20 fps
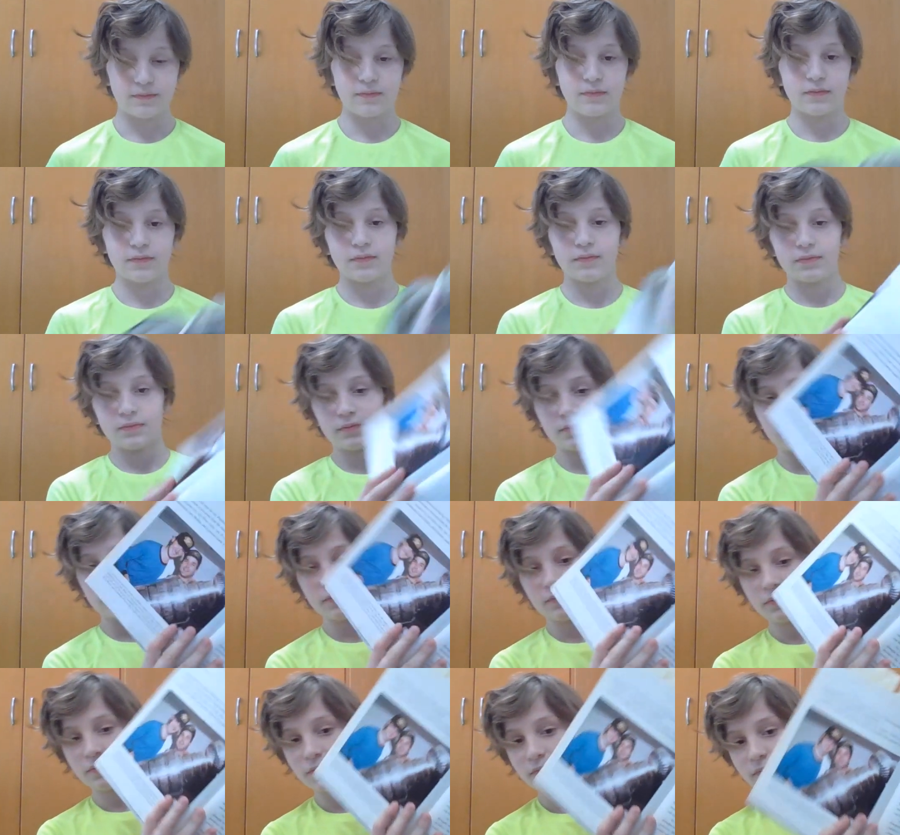
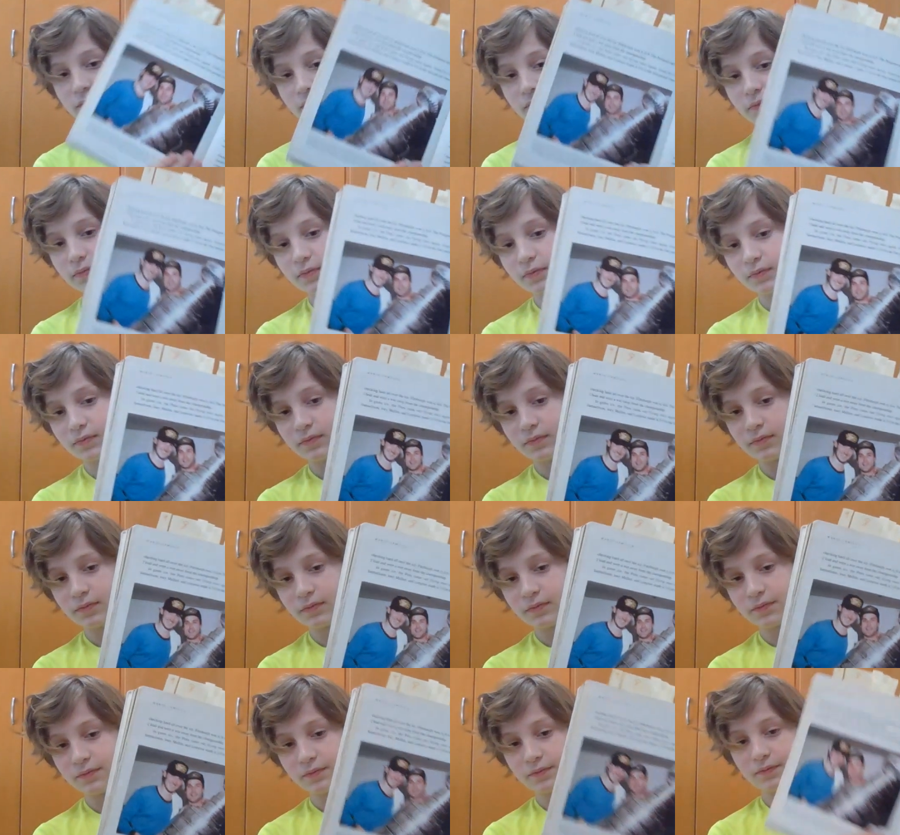
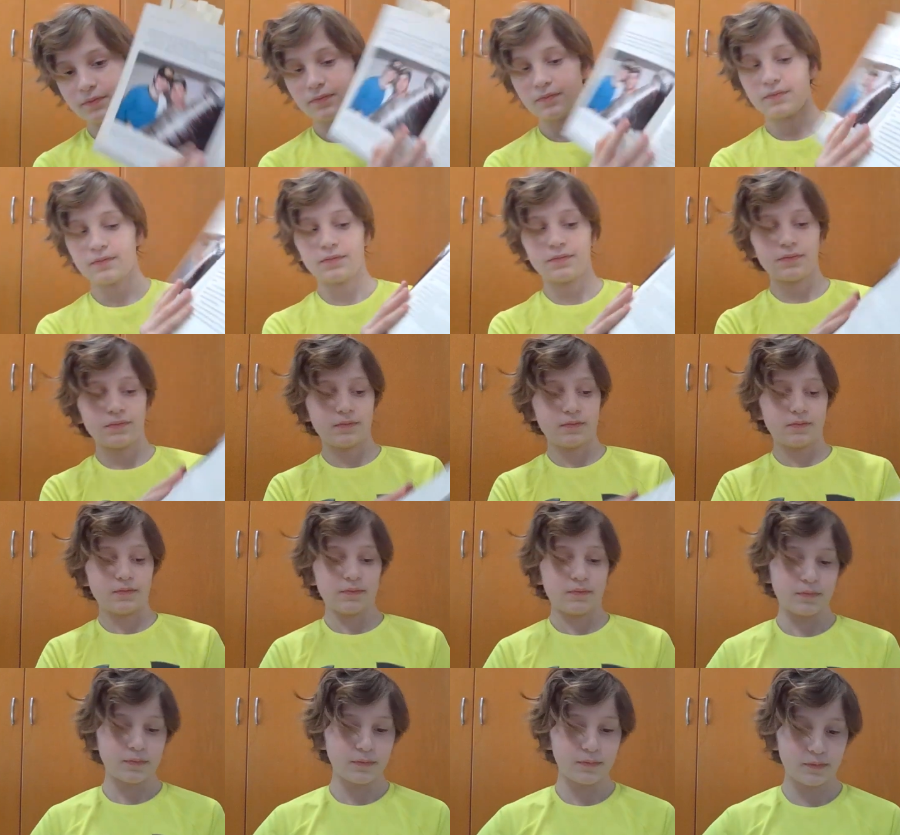
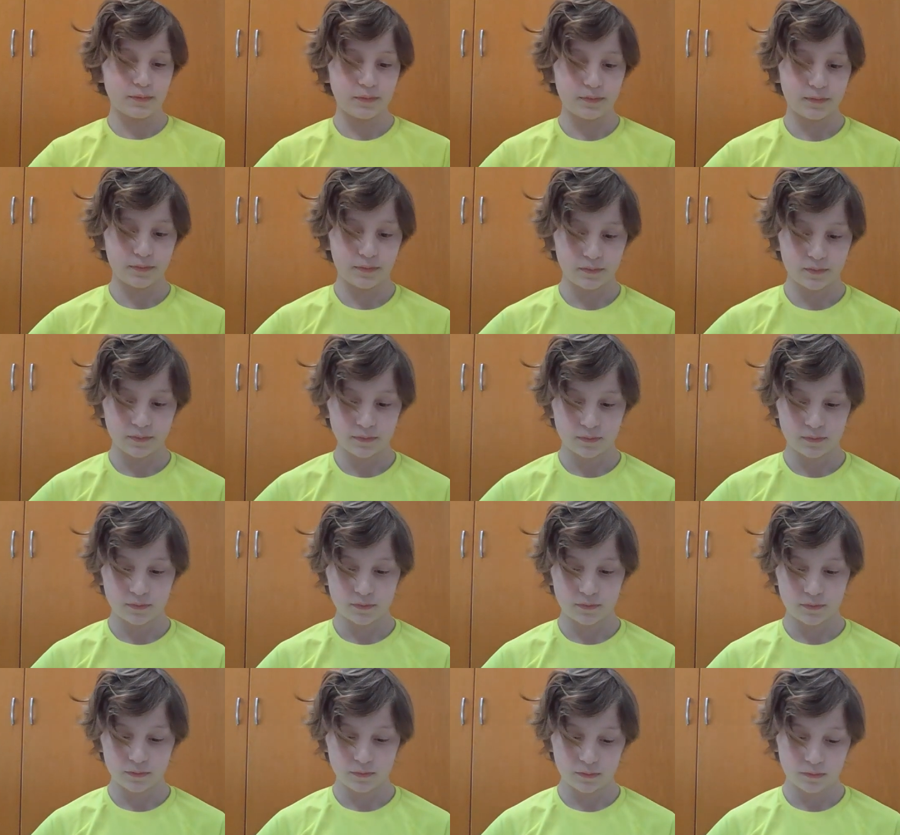
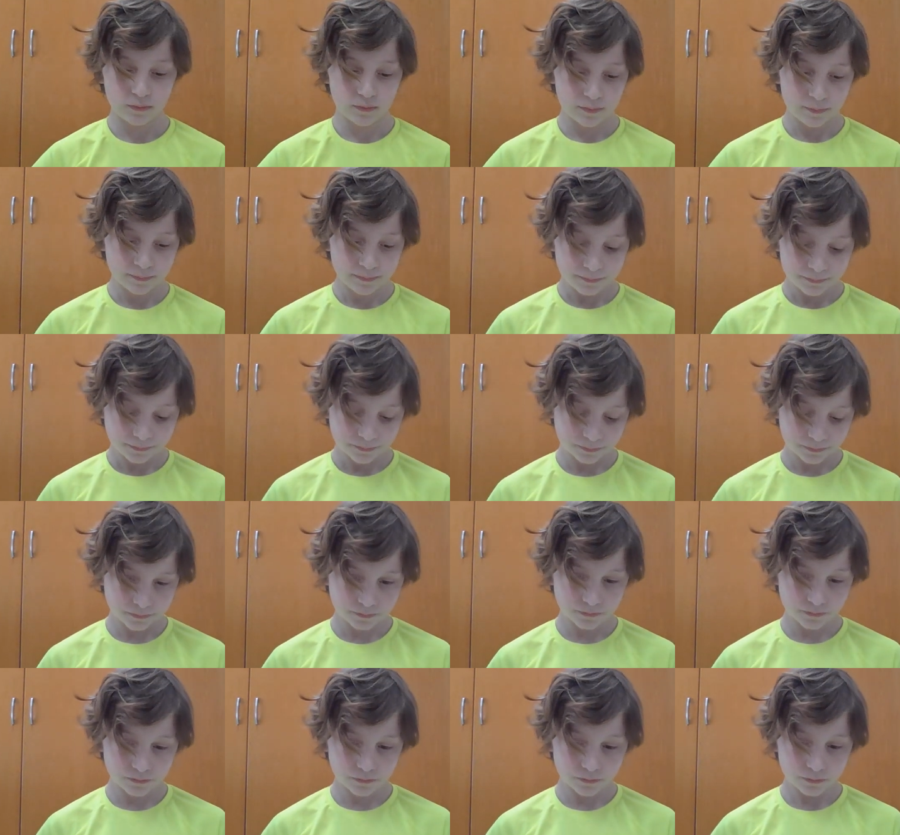
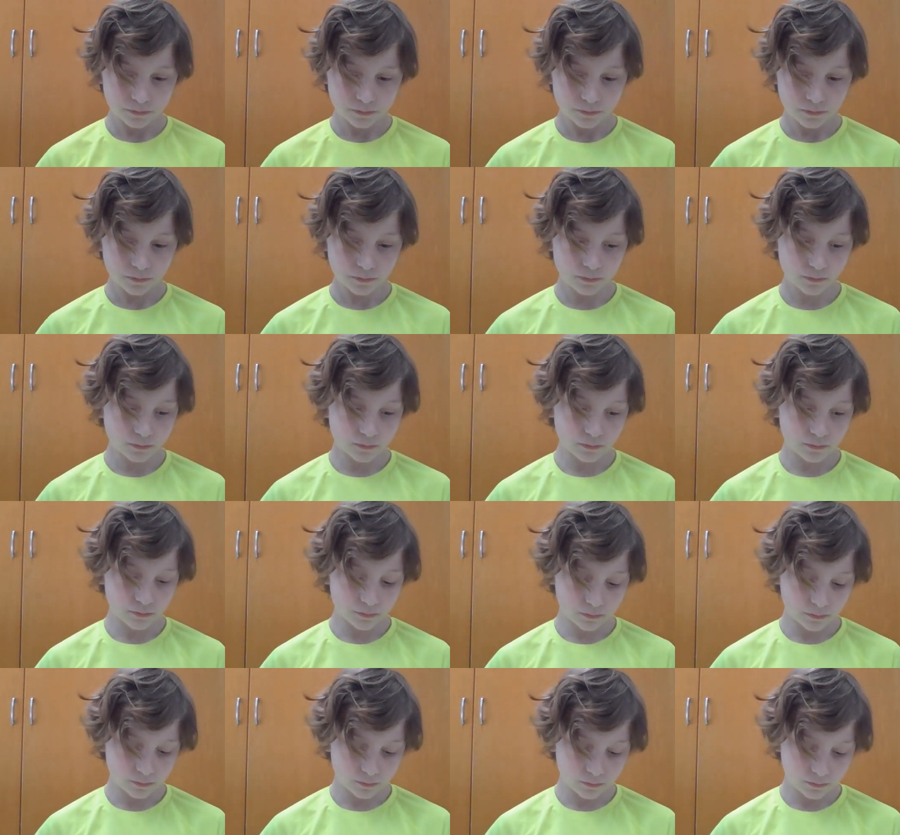
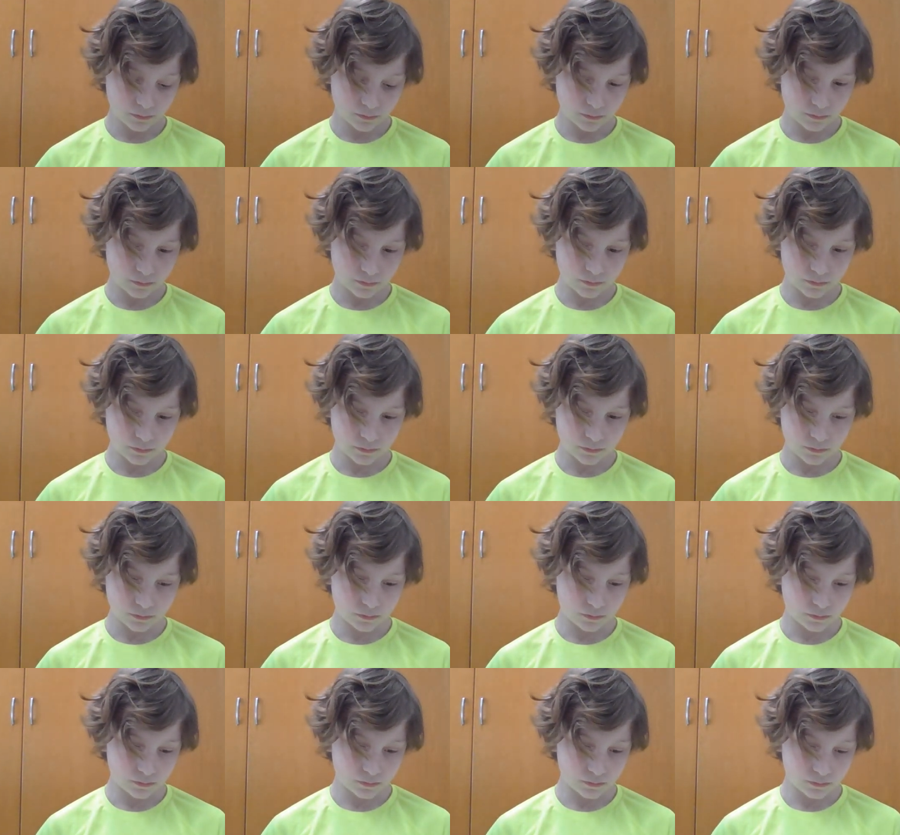
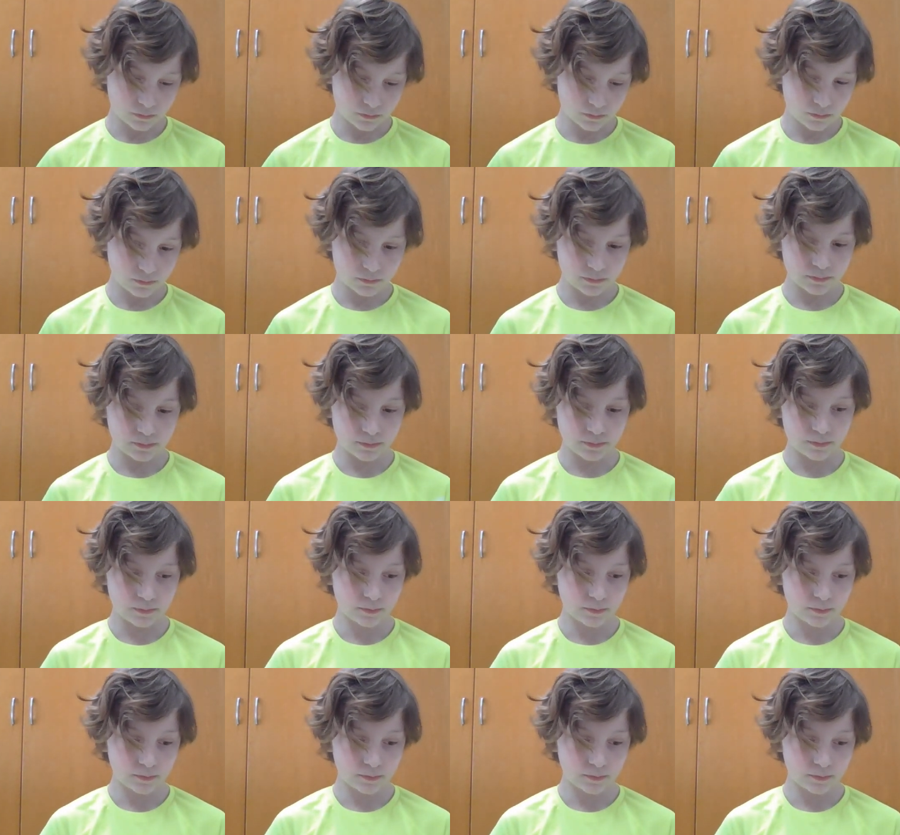No one is speaking in this clip.